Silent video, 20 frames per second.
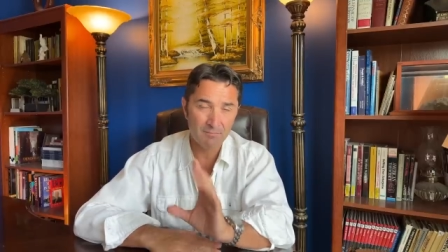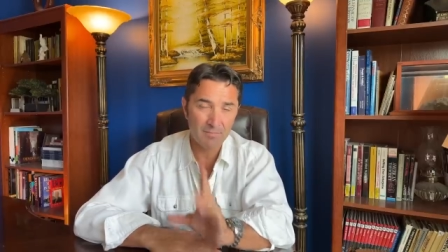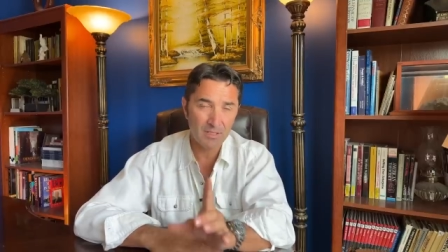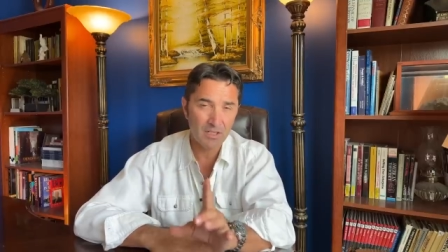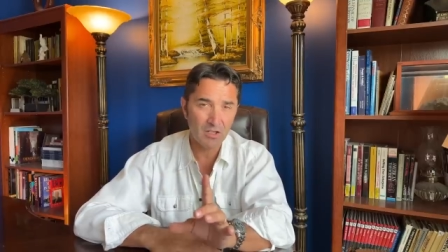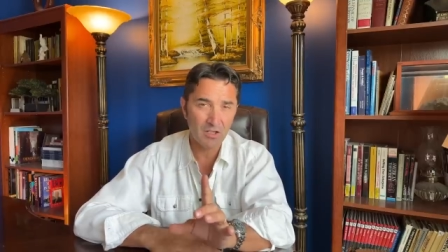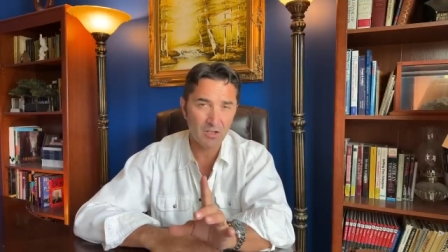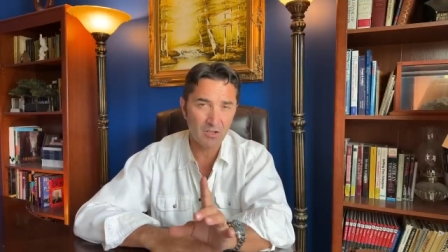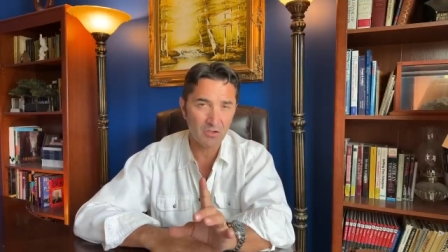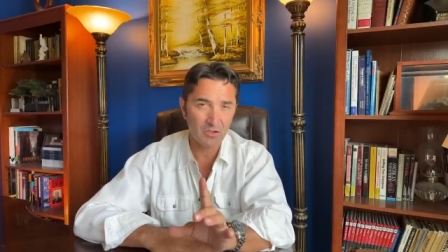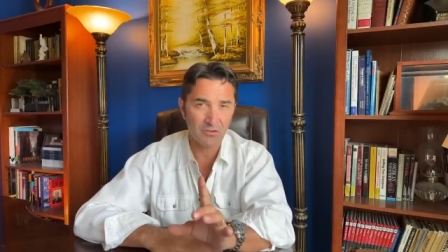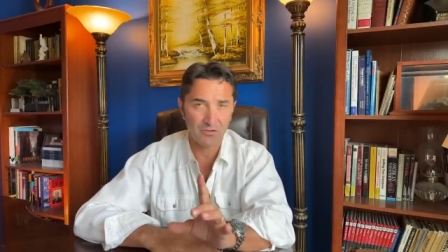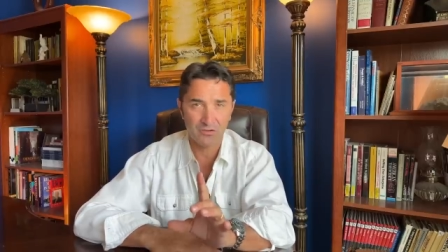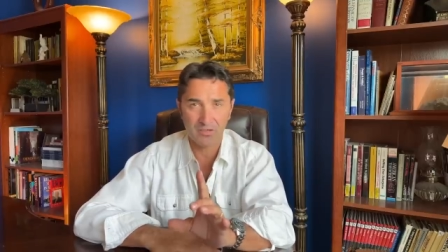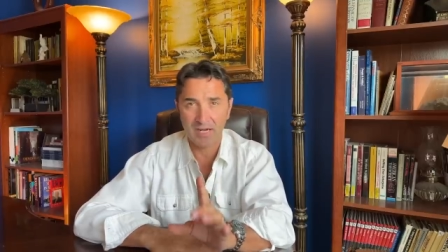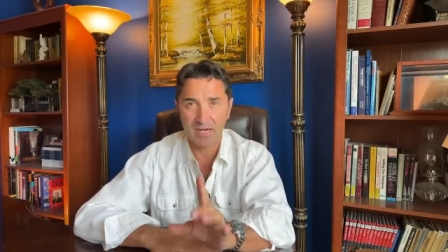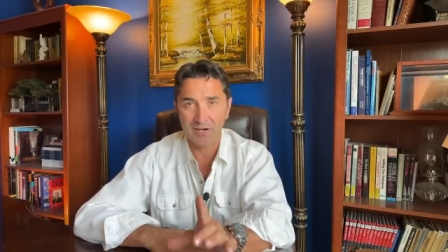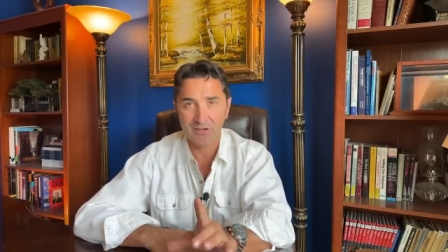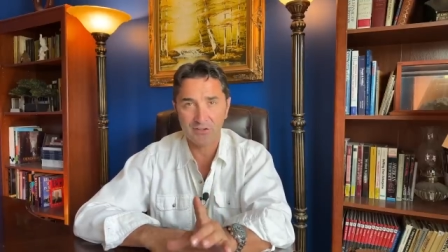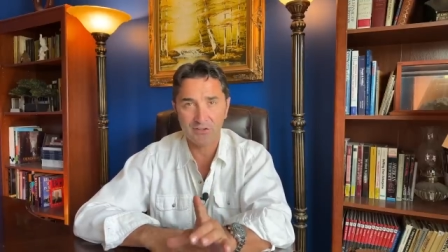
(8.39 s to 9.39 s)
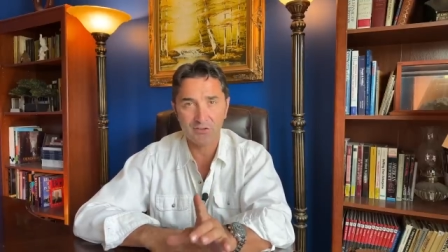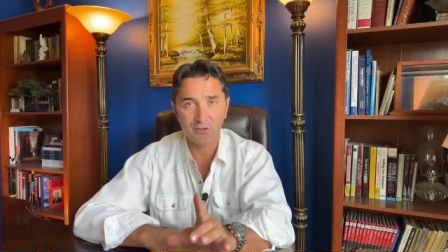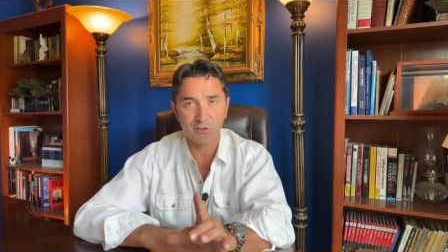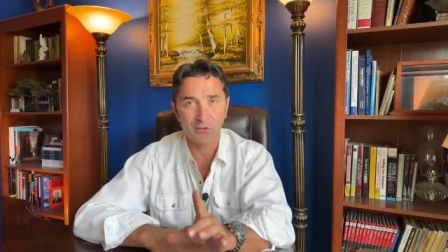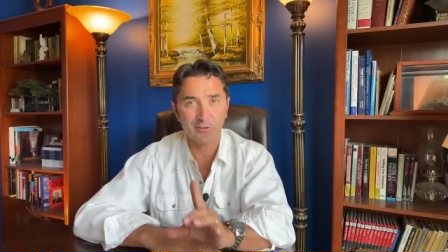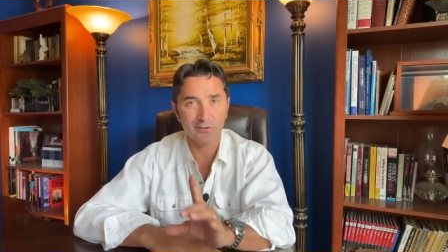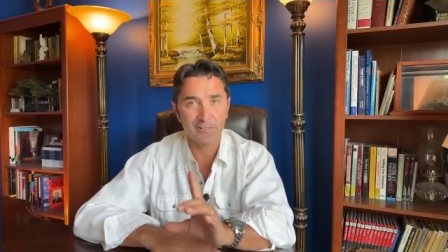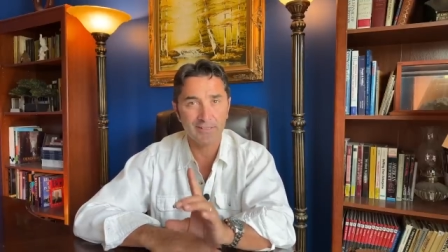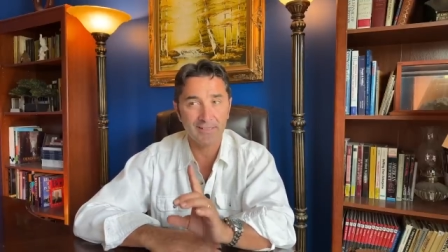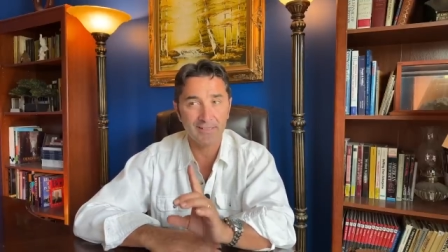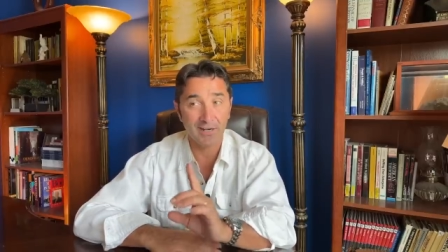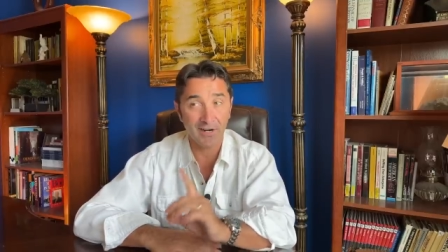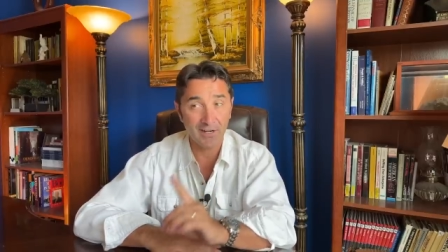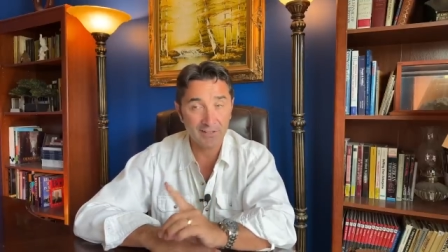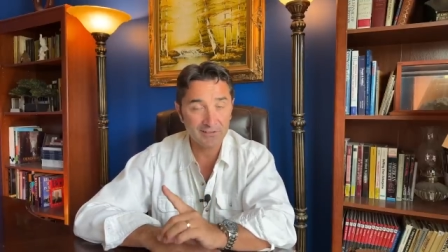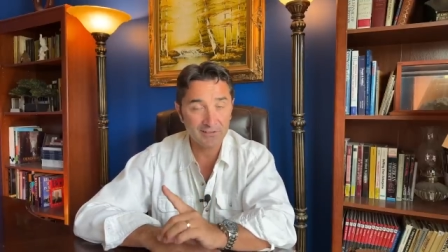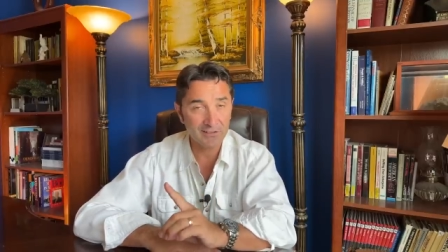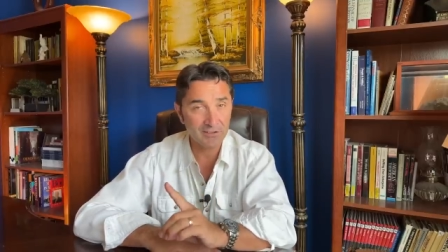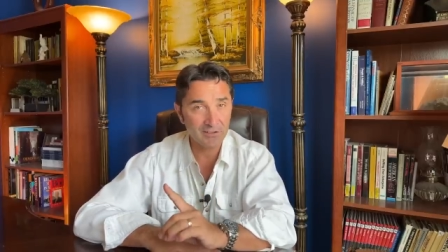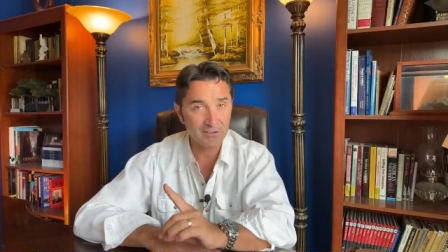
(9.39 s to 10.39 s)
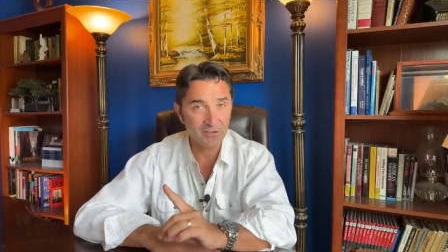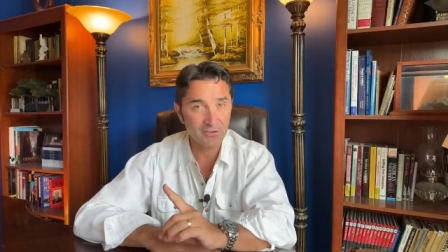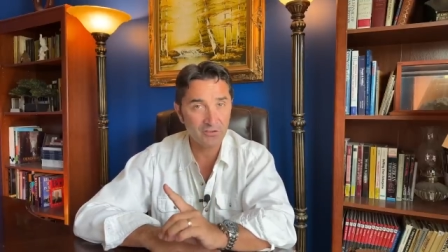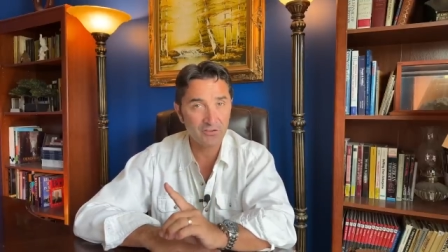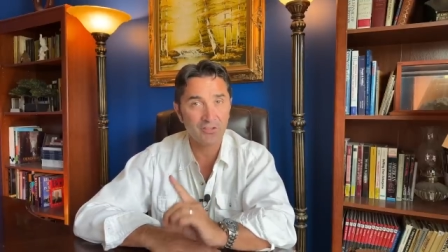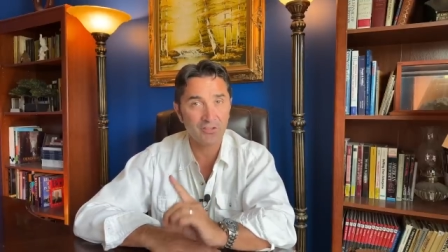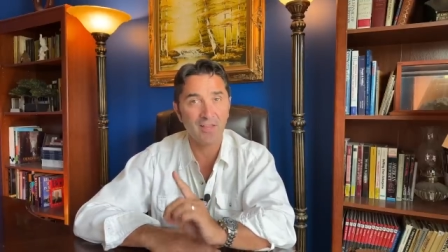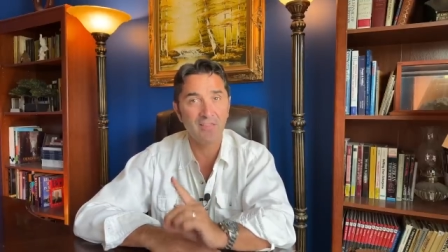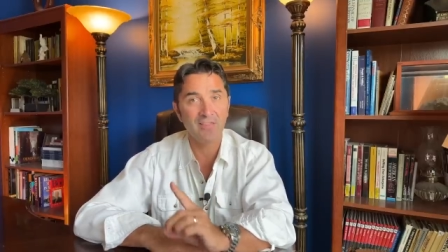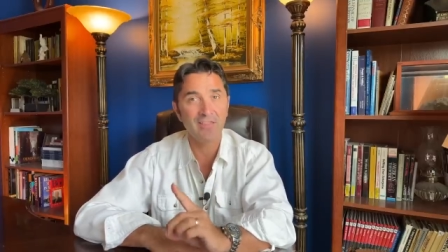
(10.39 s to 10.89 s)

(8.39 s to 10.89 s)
because I saw the articles